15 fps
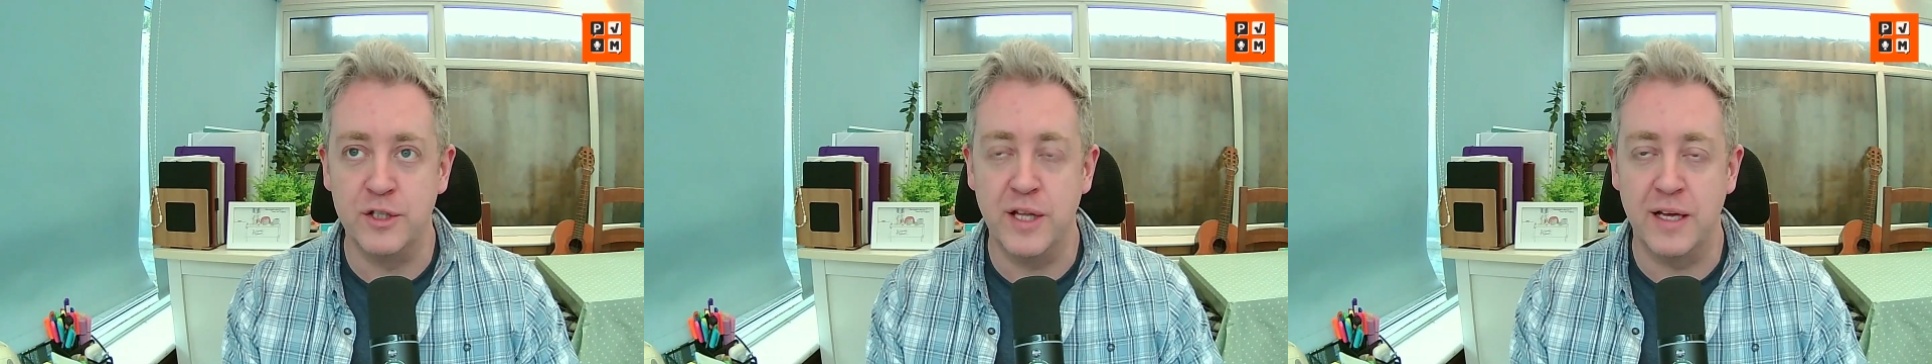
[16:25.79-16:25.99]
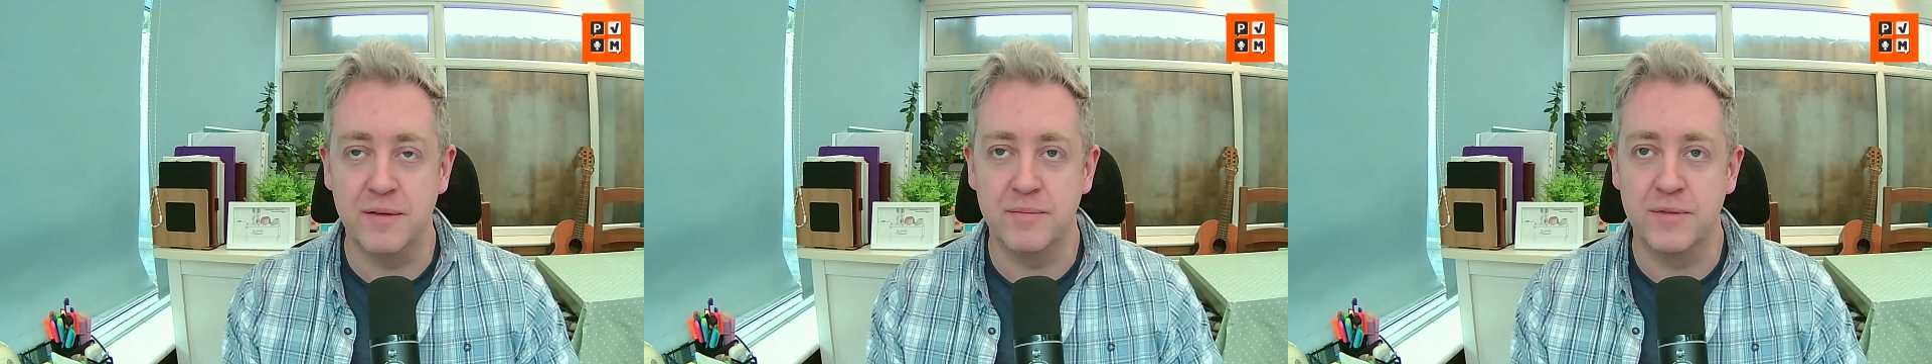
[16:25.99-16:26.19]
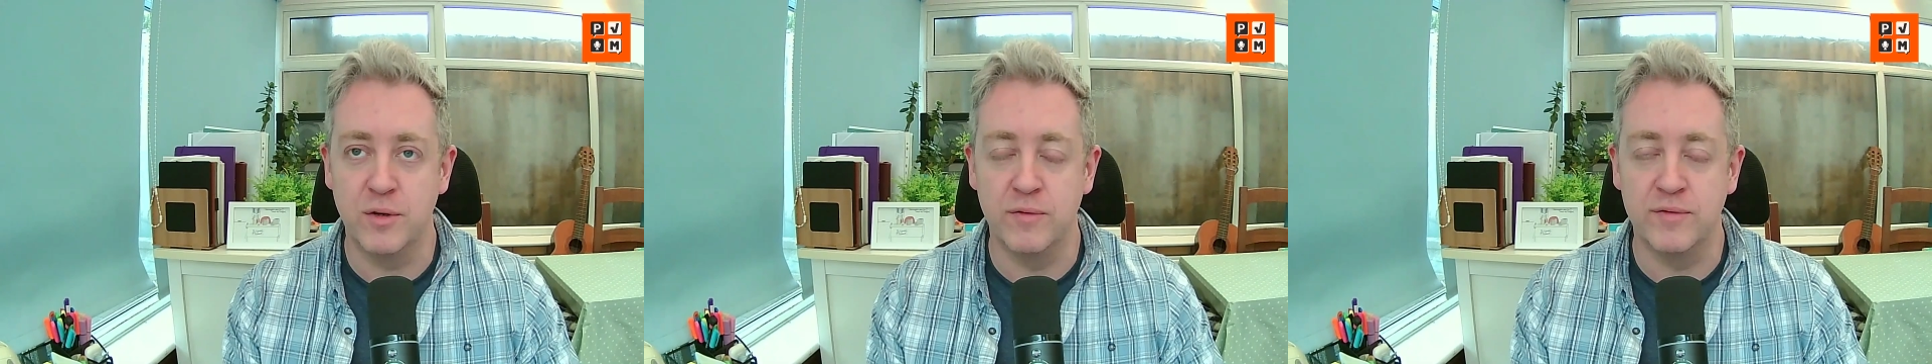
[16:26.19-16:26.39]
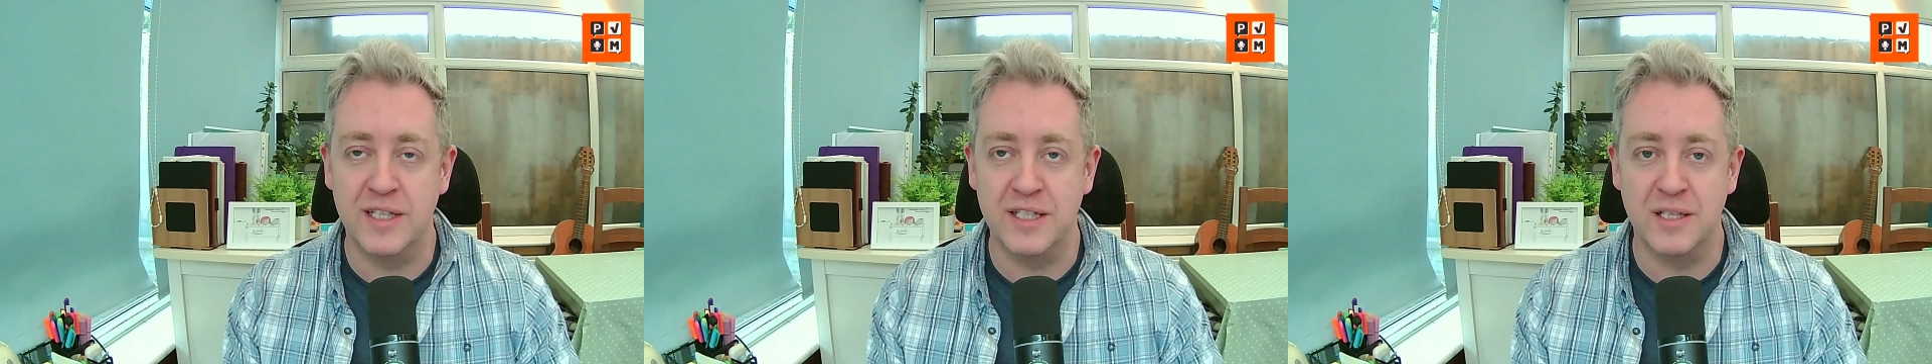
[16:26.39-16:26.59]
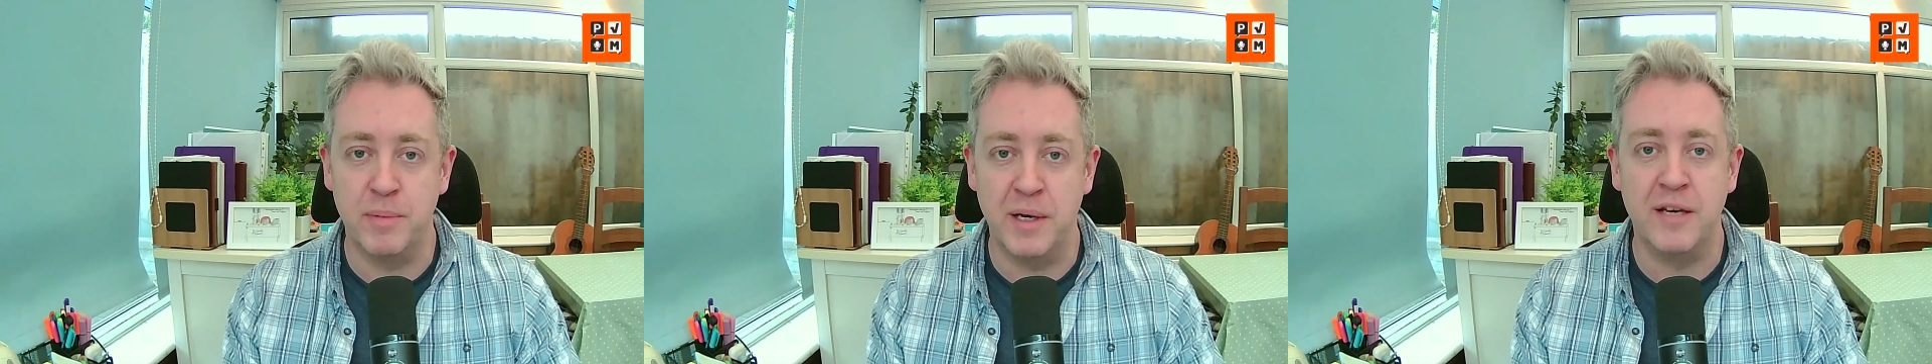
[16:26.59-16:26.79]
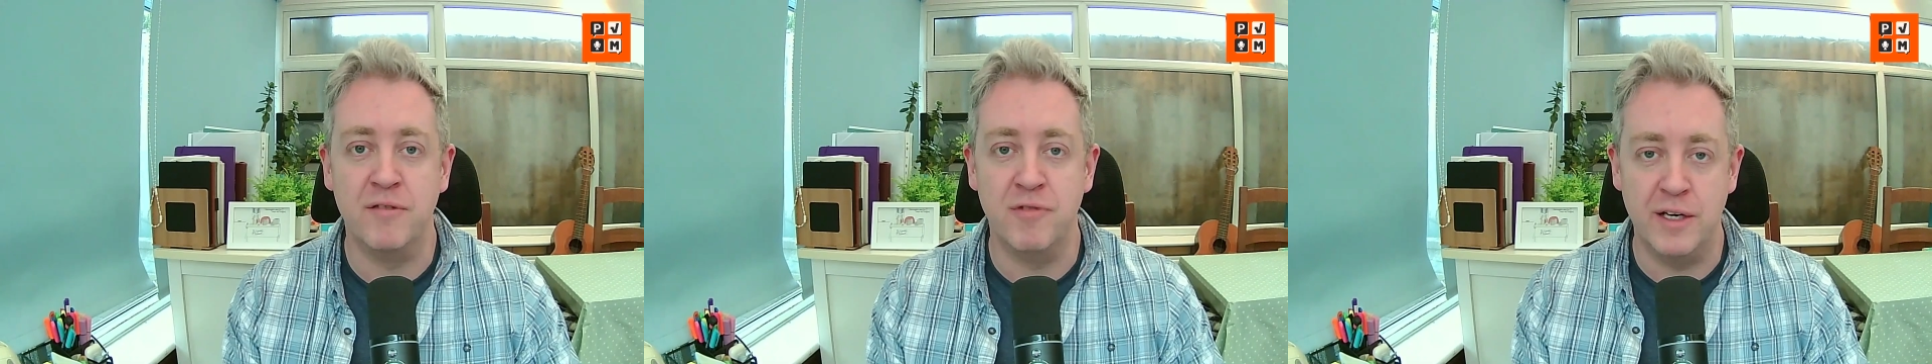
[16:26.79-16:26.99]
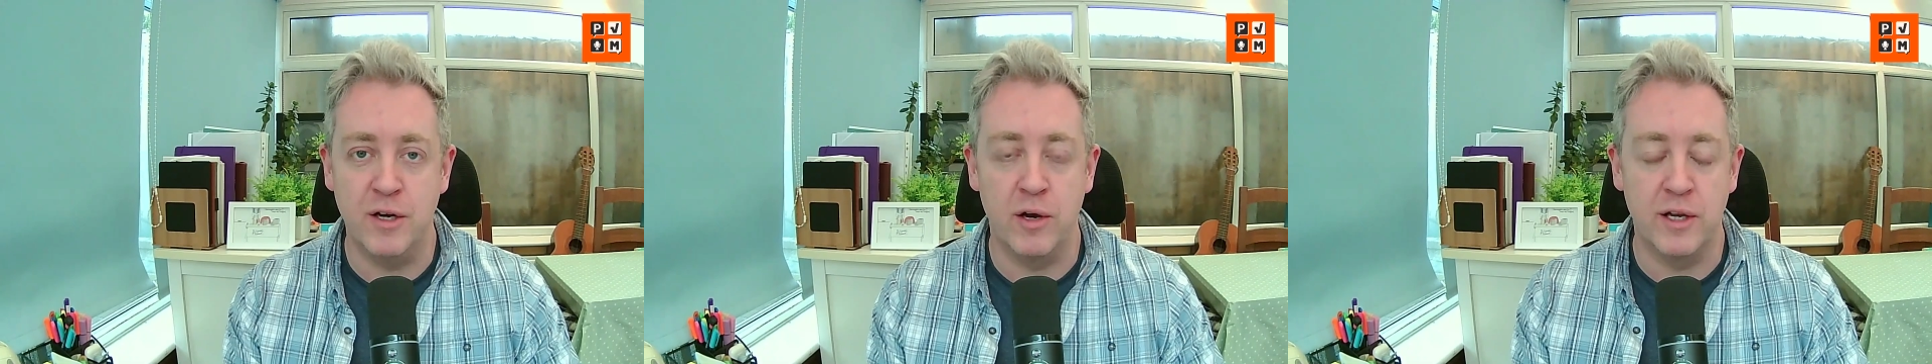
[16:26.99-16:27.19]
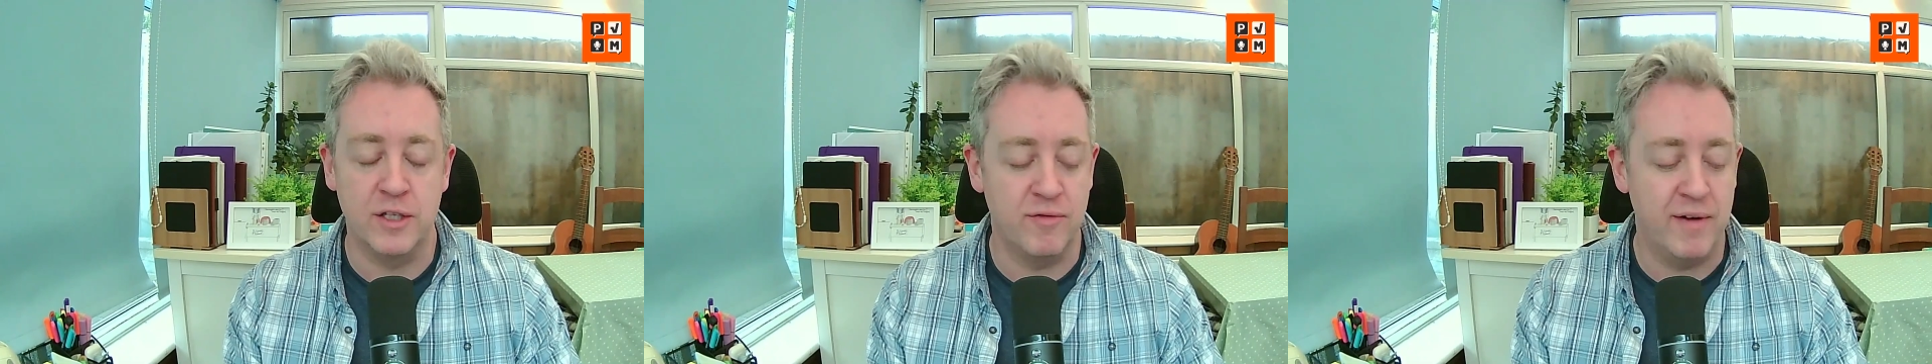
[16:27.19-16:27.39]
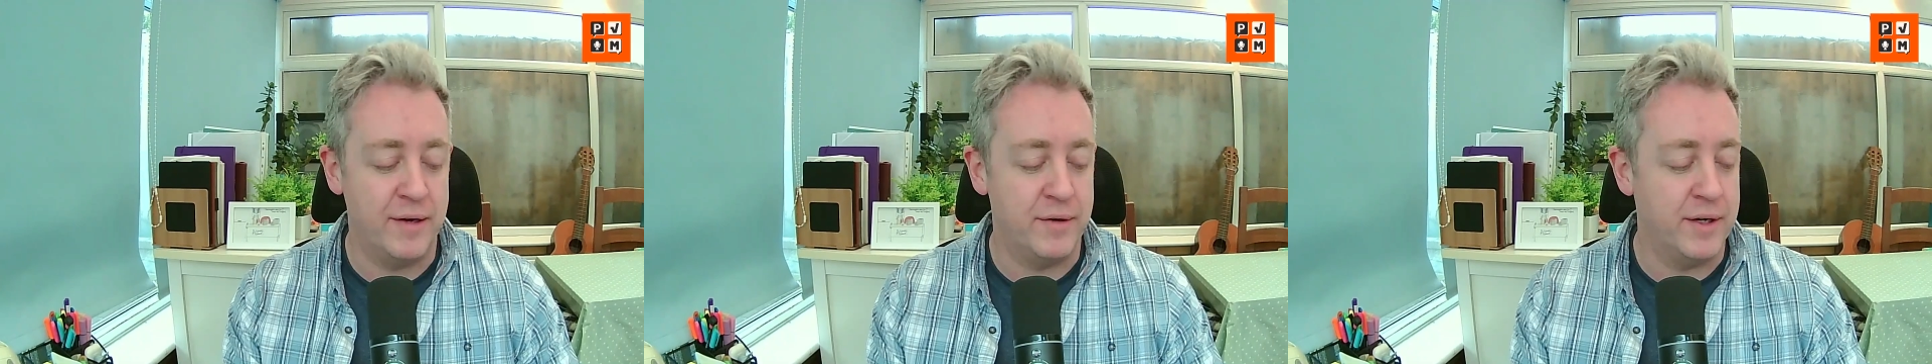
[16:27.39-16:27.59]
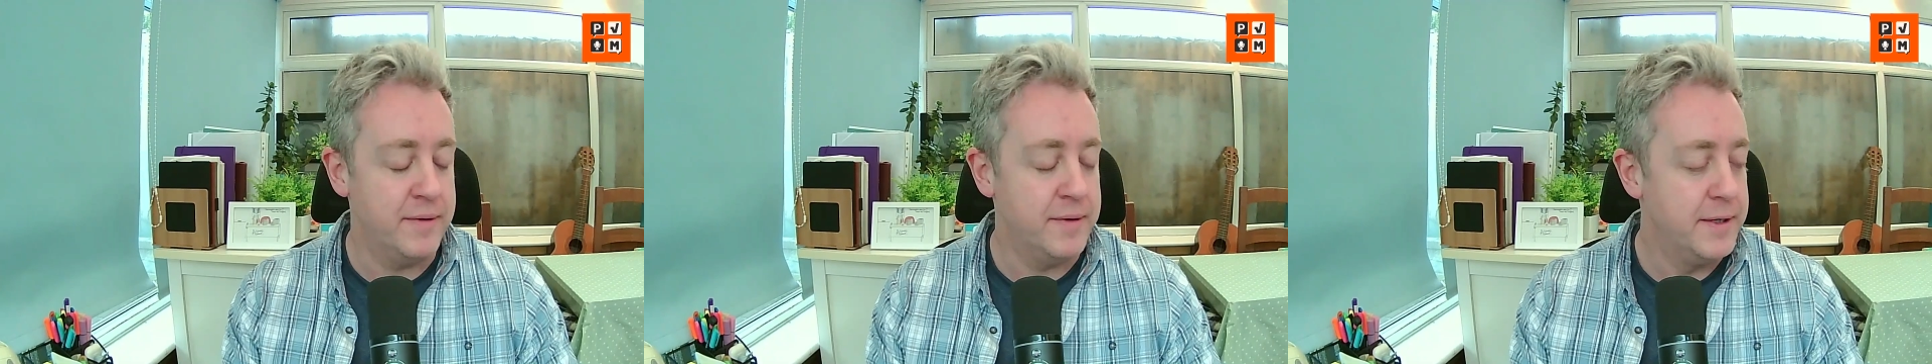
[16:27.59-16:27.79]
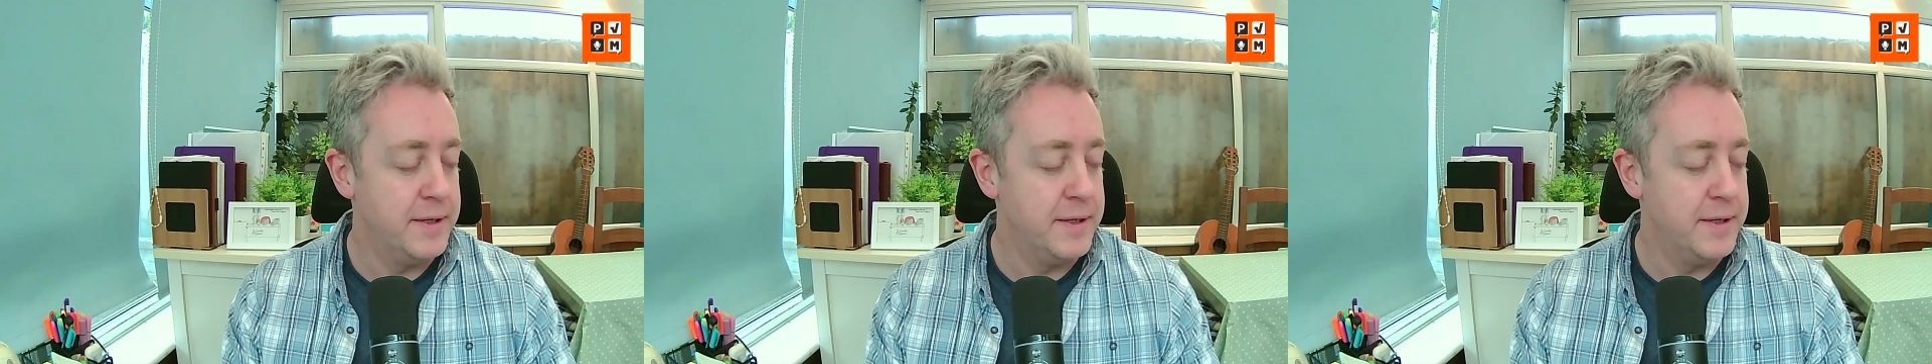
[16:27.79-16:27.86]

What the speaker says: that sort of disciplinary knowledge around it,